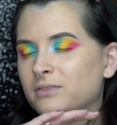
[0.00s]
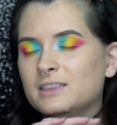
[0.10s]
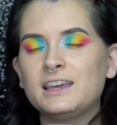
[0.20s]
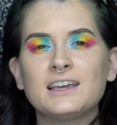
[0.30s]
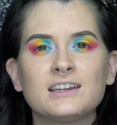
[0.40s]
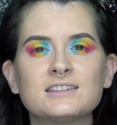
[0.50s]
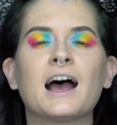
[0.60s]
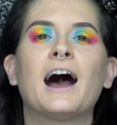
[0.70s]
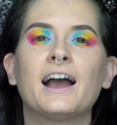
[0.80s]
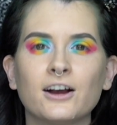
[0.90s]
the
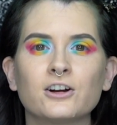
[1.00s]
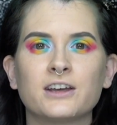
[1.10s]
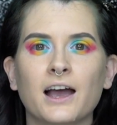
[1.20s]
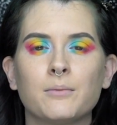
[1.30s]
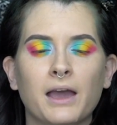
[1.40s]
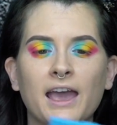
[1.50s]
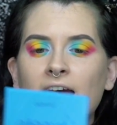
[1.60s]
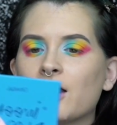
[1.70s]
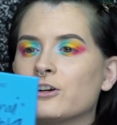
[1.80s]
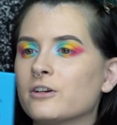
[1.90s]
entire time I
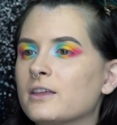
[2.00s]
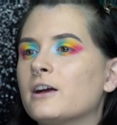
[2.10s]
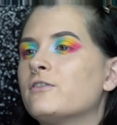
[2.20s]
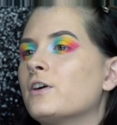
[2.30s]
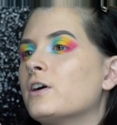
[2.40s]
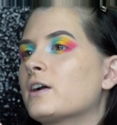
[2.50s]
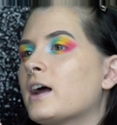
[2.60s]
had her there for her